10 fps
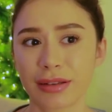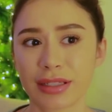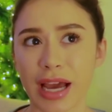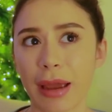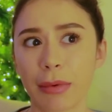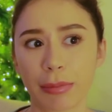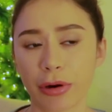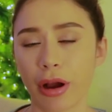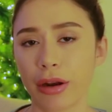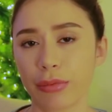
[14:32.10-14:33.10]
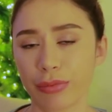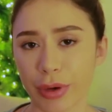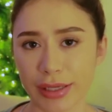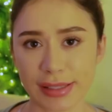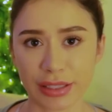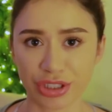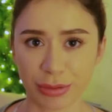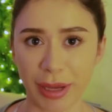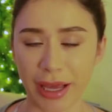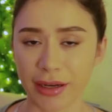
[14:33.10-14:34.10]
time abroad was in
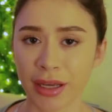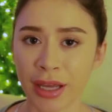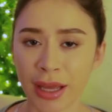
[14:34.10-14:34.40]
Japan,